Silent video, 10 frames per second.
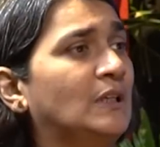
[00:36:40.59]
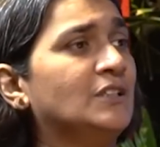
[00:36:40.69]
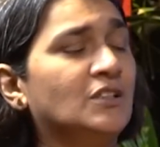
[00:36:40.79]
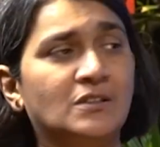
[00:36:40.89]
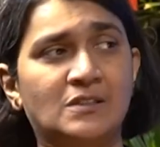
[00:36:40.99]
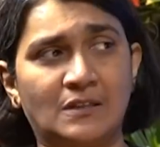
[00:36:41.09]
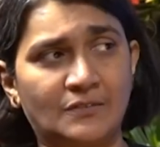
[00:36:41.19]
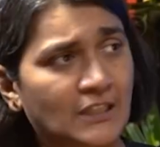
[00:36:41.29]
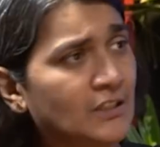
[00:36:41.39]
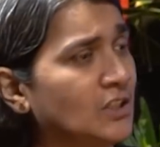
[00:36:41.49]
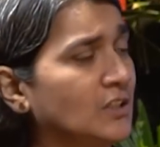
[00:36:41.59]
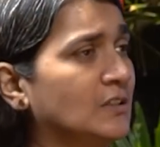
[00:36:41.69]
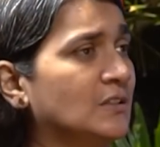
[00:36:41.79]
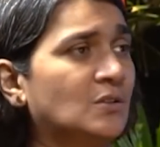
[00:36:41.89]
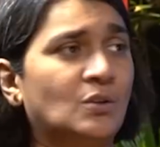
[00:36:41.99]
Engineers study with
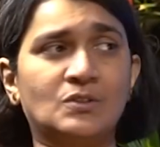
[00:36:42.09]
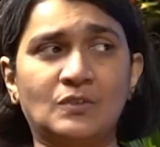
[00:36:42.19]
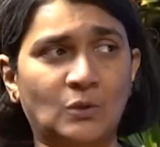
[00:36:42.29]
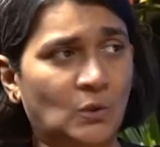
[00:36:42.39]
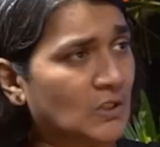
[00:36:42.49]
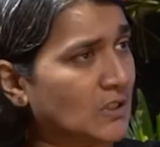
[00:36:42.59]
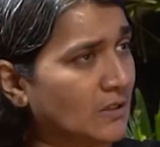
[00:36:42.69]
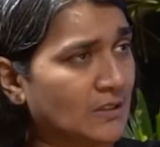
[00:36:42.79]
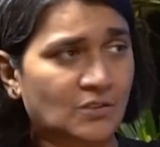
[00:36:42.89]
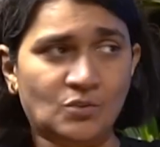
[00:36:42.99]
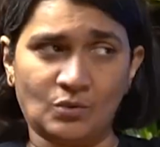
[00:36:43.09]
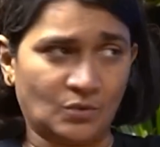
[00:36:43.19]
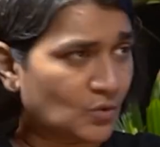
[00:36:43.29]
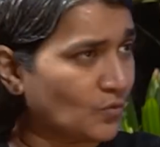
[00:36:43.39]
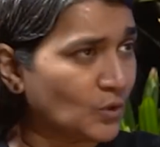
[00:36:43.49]
engineers, lawyers with lawyers, architects, so on and so forth.